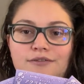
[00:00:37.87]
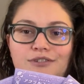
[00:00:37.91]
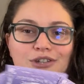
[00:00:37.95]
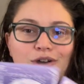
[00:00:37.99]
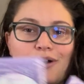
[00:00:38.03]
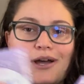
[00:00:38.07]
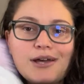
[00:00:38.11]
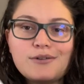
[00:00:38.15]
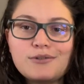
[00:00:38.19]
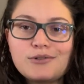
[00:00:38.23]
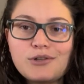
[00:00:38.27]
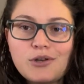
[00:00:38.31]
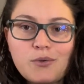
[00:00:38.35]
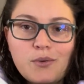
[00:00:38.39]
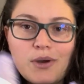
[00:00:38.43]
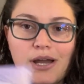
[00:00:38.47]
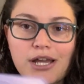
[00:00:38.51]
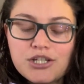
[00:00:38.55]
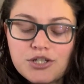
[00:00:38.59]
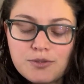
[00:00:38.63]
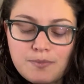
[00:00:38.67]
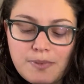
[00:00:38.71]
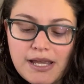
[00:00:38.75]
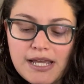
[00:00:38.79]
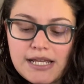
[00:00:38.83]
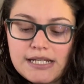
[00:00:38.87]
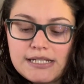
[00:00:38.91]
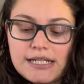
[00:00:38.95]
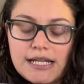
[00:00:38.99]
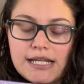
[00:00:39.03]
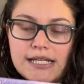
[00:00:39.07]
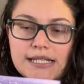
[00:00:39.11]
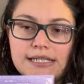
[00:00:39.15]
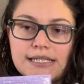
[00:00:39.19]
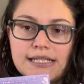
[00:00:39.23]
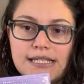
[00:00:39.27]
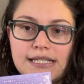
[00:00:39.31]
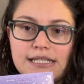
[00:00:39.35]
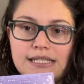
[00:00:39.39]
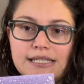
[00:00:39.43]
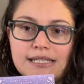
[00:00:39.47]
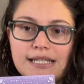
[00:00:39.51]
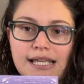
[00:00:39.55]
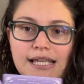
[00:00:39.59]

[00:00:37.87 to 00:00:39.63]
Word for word: So I don't know why Japan does this.